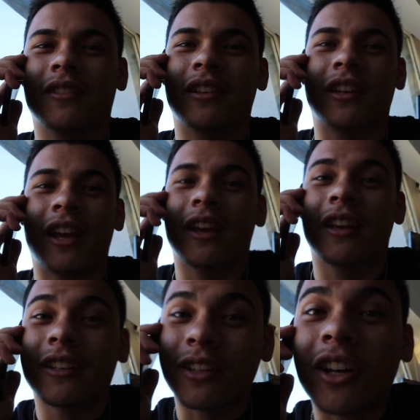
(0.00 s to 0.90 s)
Okay,
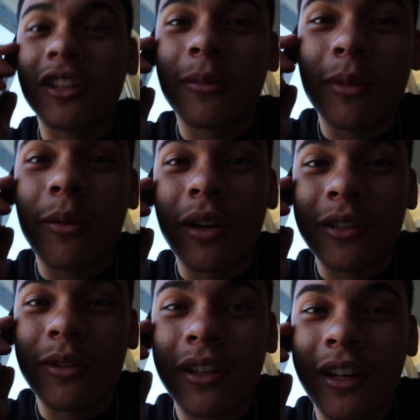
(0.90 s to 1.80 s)
he's asking me
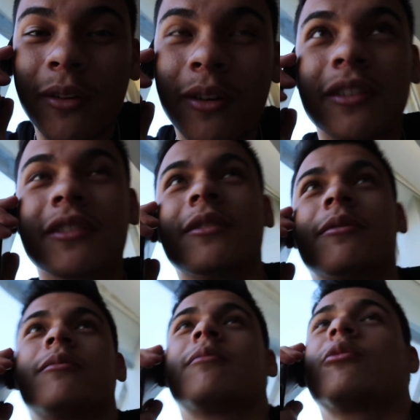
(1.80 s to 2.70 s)
what drink I want.
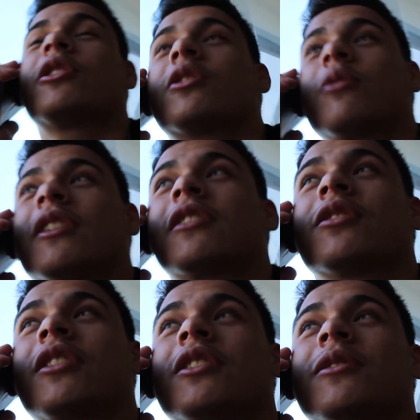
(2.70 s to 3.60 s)
Which drink
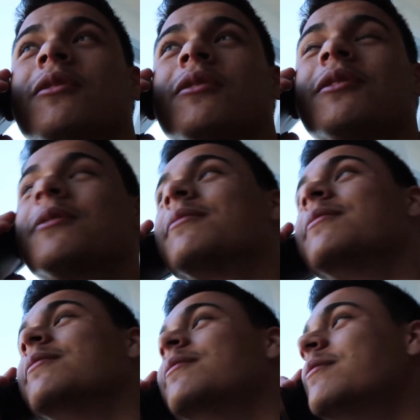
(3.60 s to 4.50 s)
should I choose?
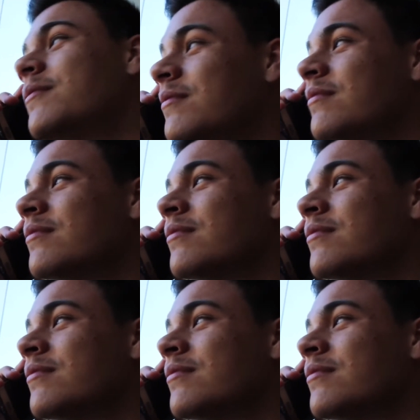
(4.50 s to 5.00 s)
Hmm.